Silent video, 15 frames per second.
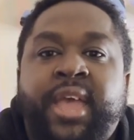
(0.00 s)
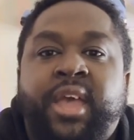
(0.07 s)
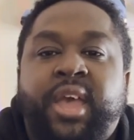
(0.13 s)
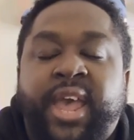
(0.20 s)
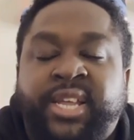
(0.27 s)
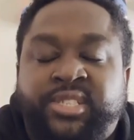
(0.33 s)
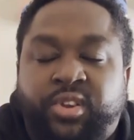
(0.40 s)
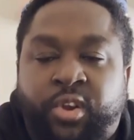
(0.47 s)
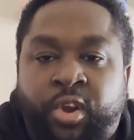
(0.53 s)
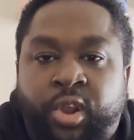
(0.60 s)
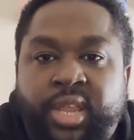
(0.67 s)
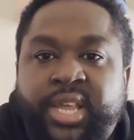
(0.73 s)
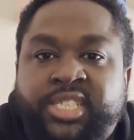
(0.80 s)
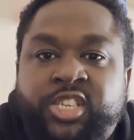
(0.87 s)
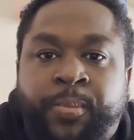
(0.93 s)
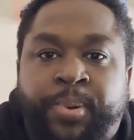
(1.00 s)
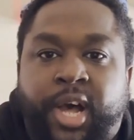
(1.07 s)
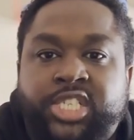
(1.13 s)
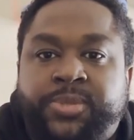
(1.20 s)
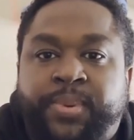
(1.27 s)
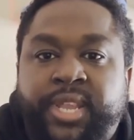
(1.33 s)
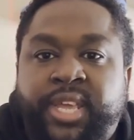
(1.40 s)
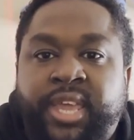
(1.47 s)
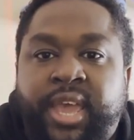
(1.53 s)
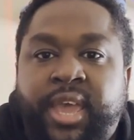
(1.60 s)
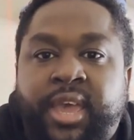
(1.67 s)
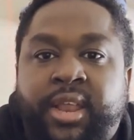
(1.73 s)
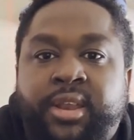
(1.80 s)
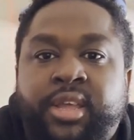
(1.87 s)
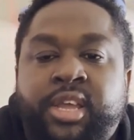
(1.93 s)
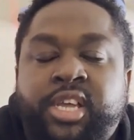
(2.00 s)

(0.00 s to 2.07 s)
as early as you possibly can.